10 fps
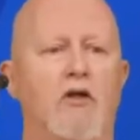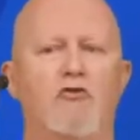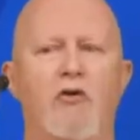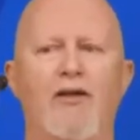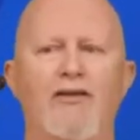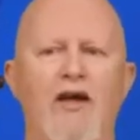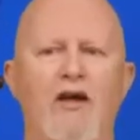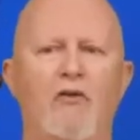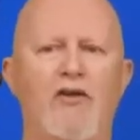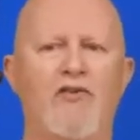Drilling
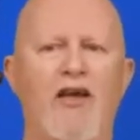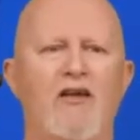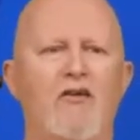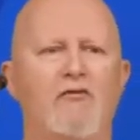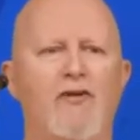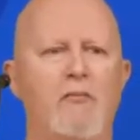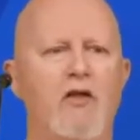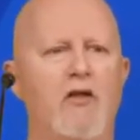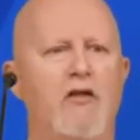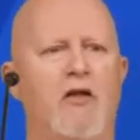down is kind of
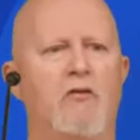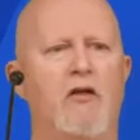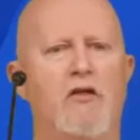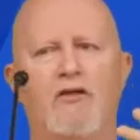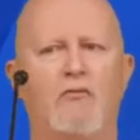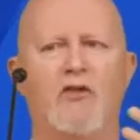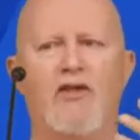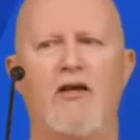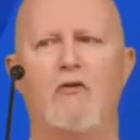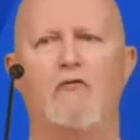limited in what
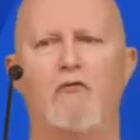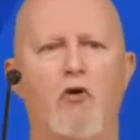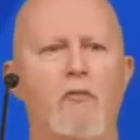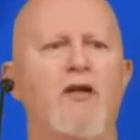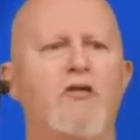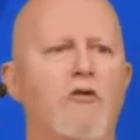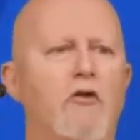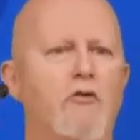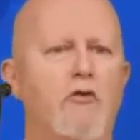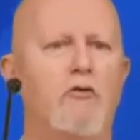kind of format you
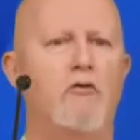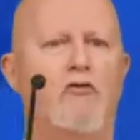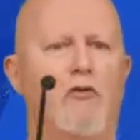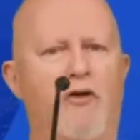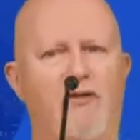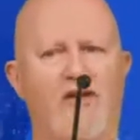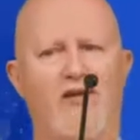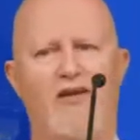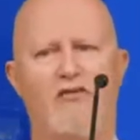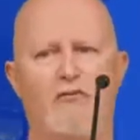can use, so it
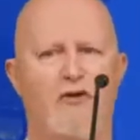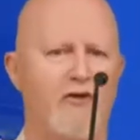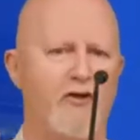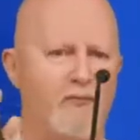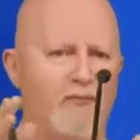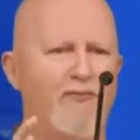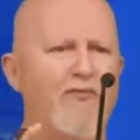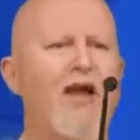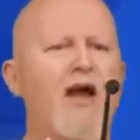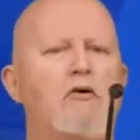has a very
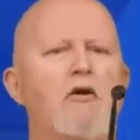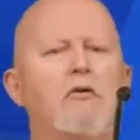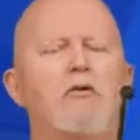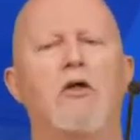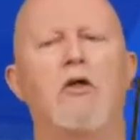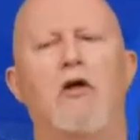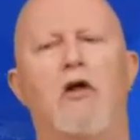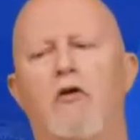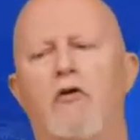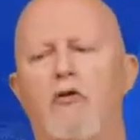narrow
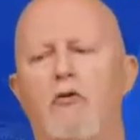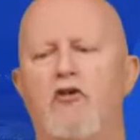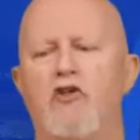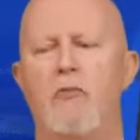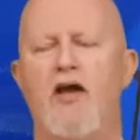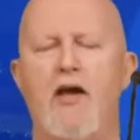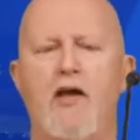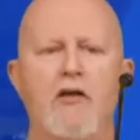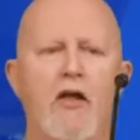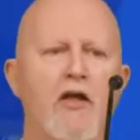usage band.